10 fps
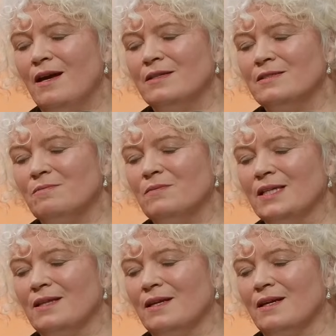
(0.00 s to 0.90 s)
And
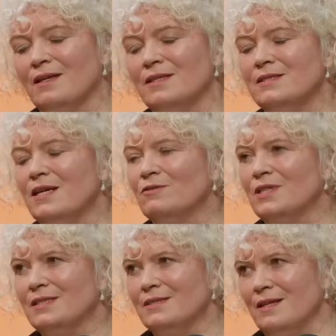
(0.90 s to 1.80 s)
my thinking is down
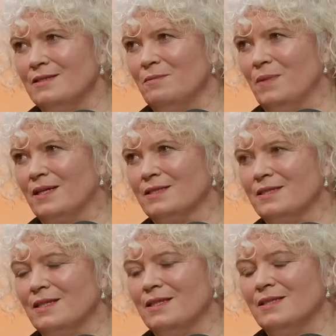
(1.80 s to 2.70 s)
these sandy
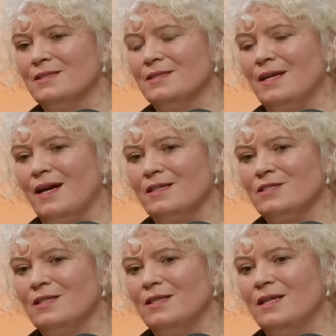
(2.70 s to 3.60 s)
banks is
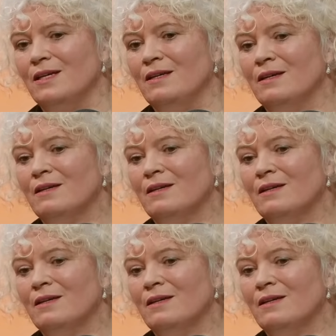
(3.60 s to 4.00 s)
actually